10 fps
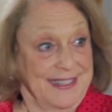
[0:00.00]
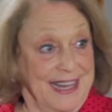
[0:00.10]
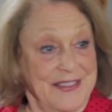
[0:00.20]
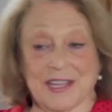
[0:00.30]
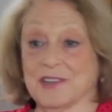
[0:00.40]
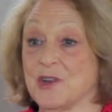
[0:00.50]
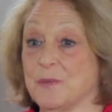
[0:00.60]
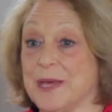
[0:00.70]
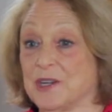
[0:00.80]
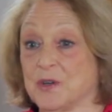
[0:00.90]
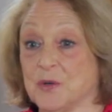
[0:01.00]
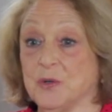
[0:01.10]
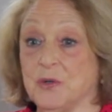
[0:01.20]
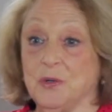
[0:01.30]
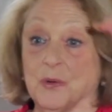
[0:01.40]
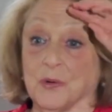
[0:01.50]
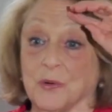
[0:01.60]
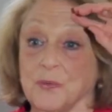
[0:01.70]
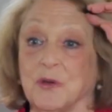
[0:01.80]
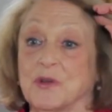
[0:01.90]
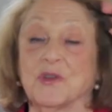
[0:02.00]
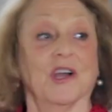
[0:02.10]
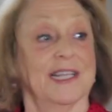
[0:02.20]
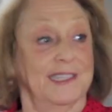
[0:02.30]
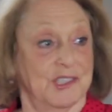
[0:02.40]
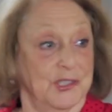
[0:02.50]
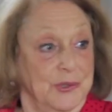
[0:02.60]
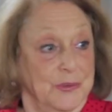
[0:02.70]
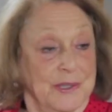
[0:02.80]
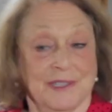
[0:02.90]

I think no matter whom you're talking to,